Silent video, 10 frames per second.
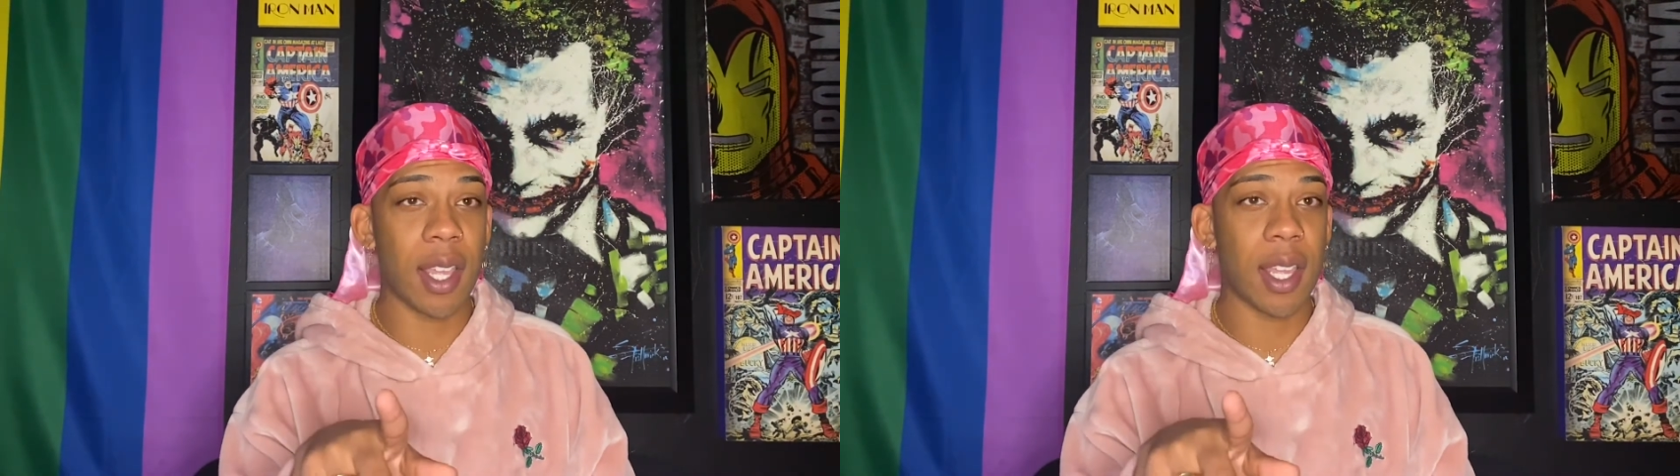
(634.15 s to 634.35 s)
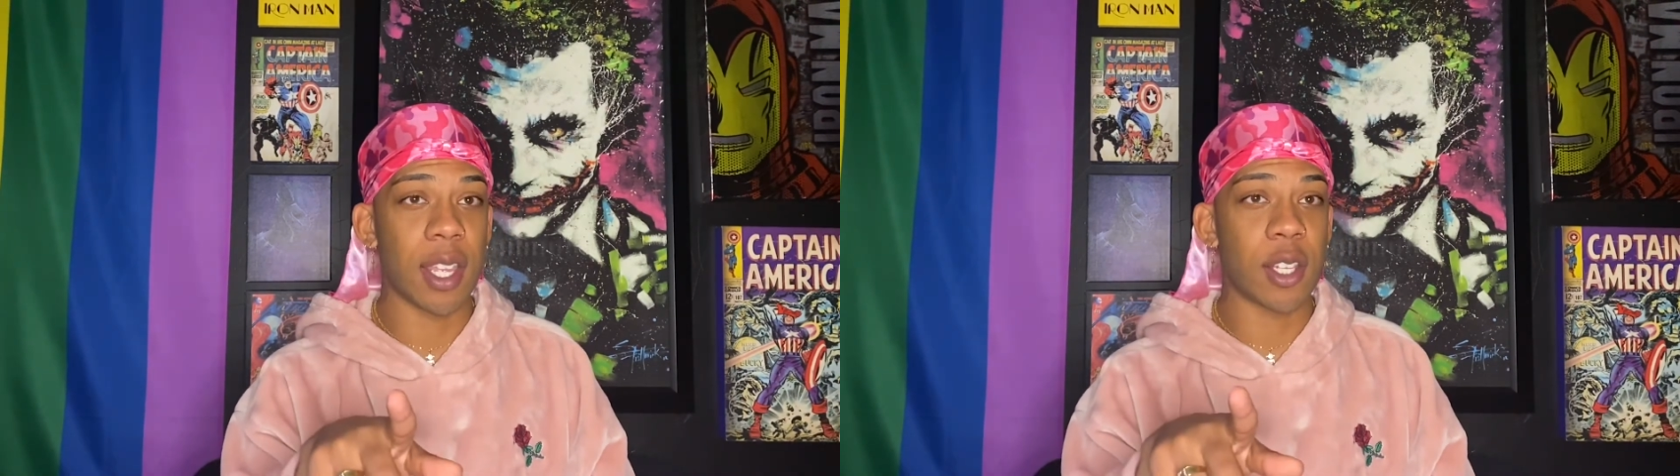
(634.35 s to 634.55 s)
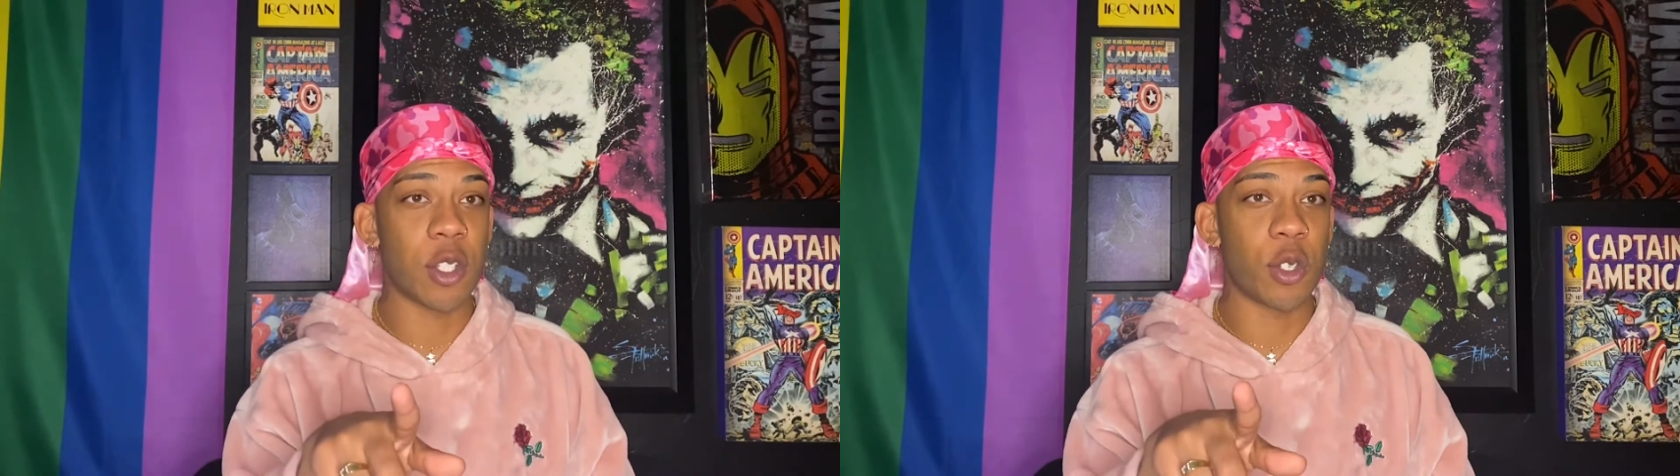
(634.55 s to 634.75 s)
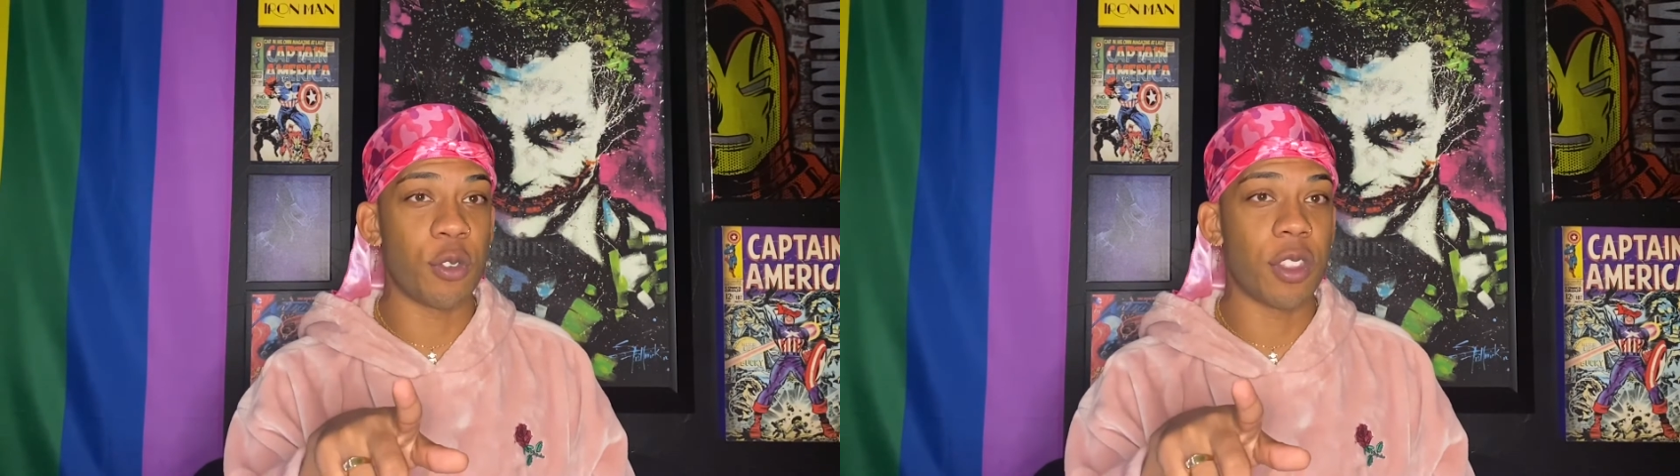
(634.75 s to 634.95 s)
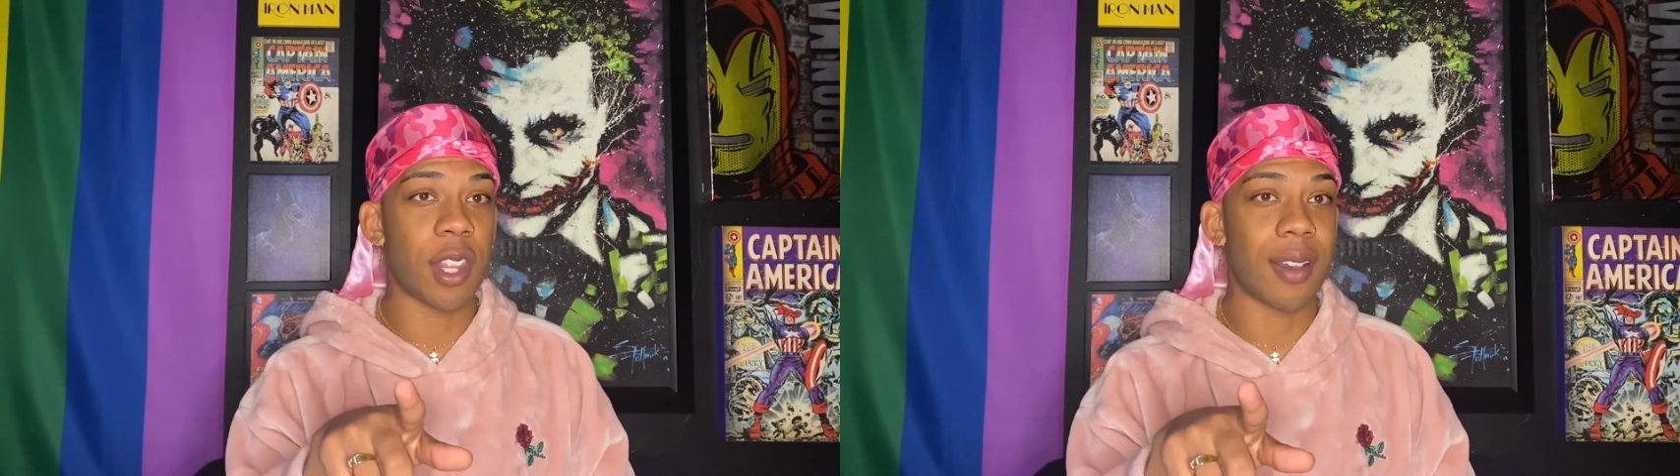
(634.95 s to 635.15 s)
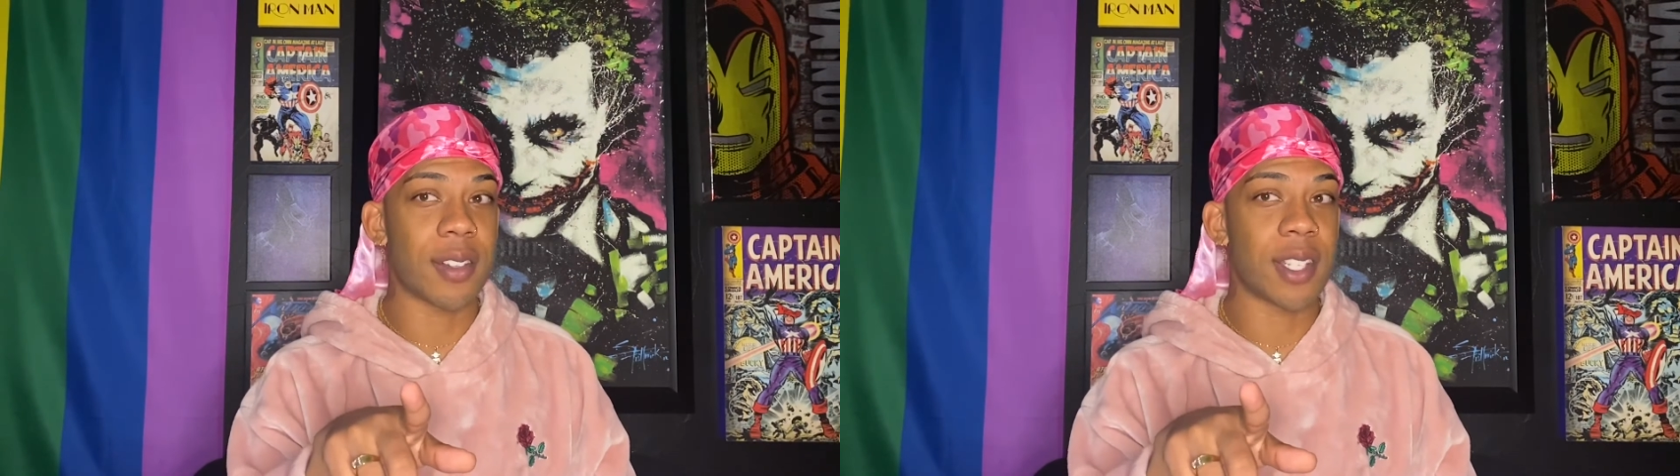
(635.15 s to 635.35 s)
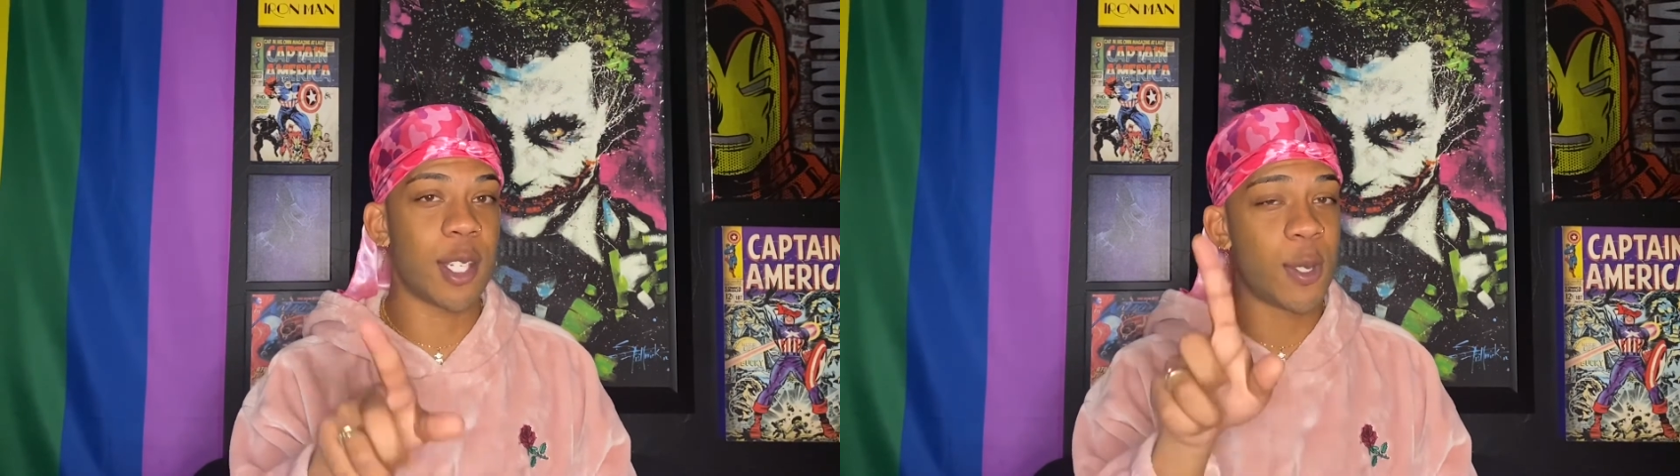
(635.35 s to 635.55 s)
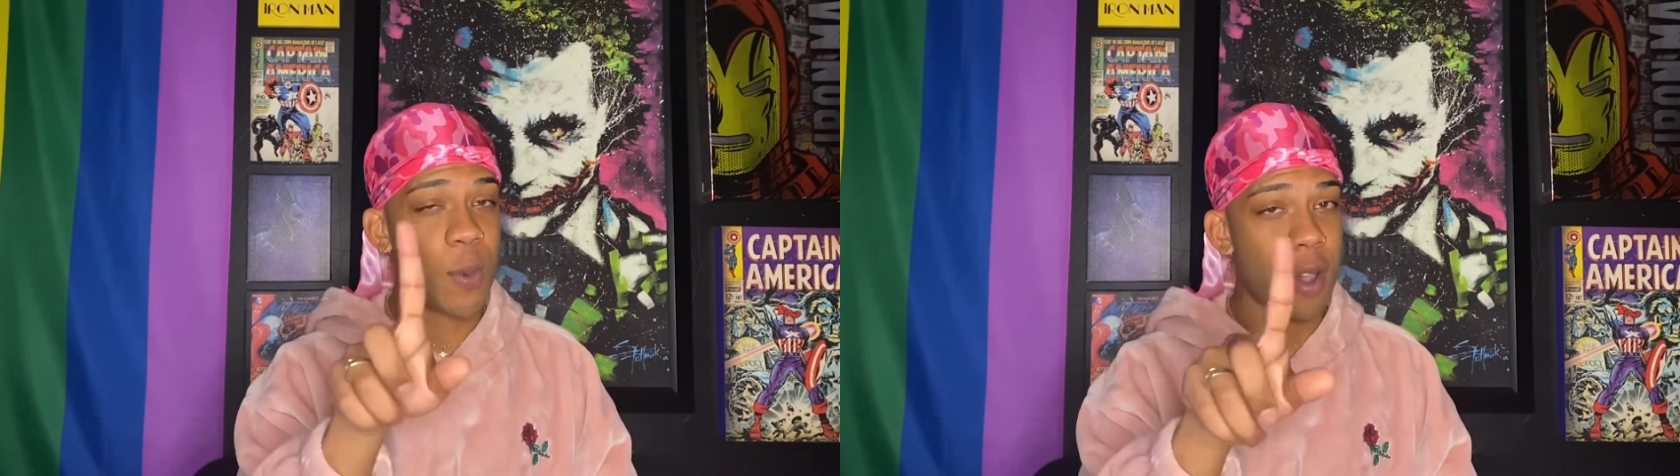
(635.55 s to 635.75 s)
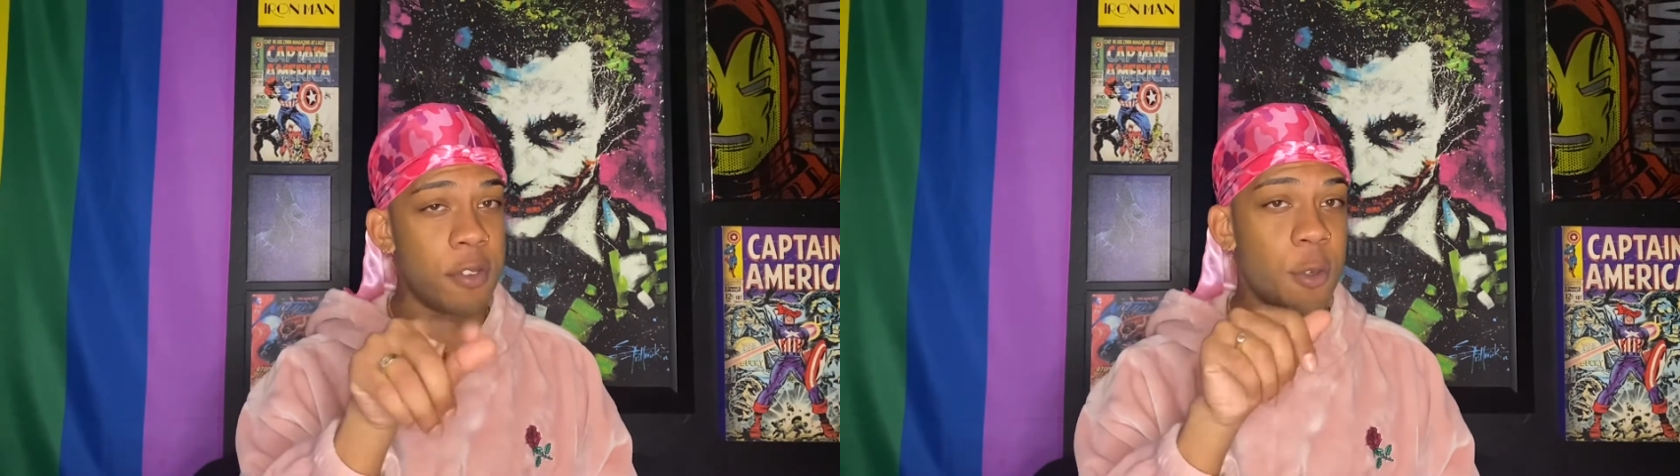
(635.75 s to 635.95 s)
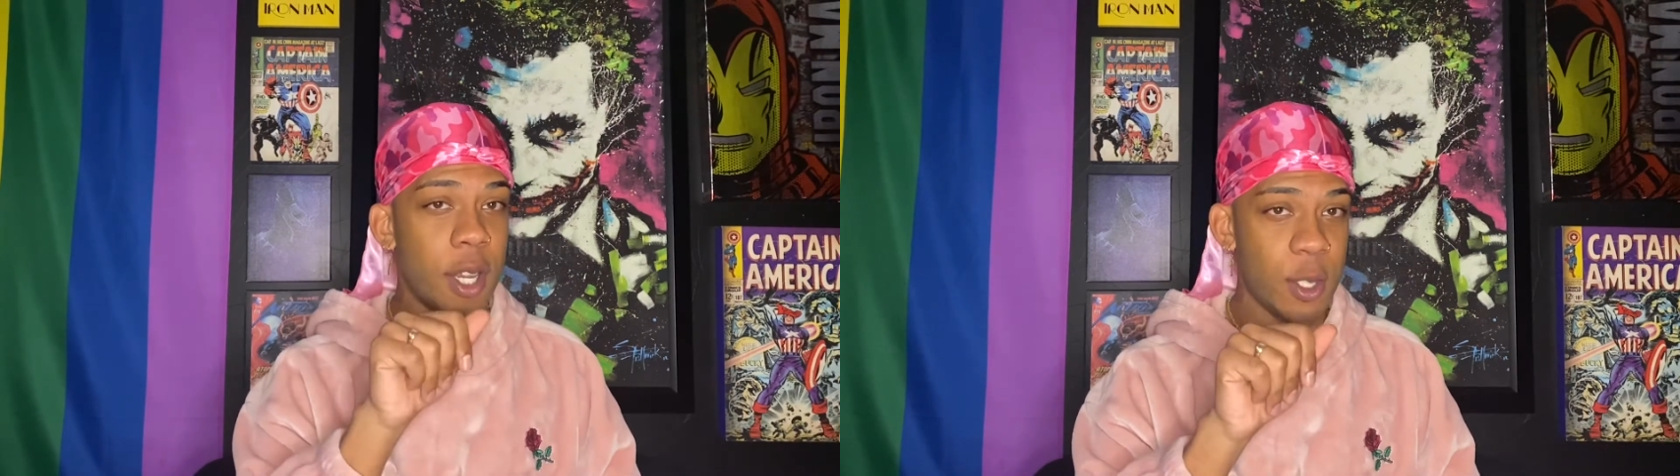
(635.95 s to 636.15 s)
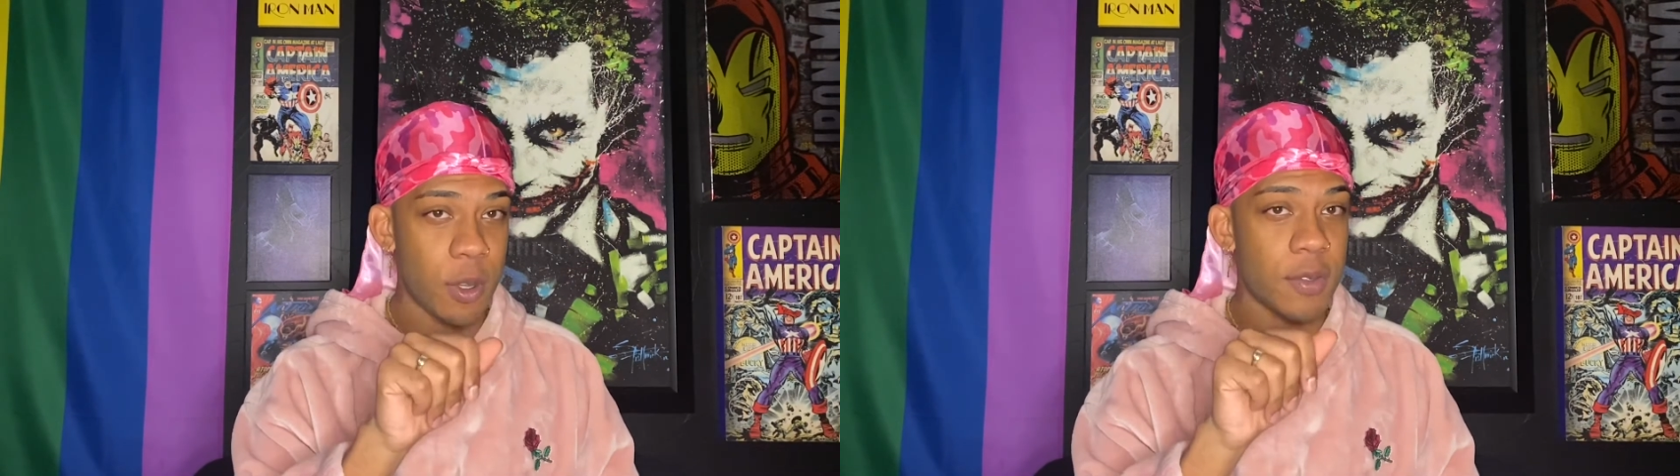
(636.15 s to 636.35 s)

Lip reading: in 2012, grade 12.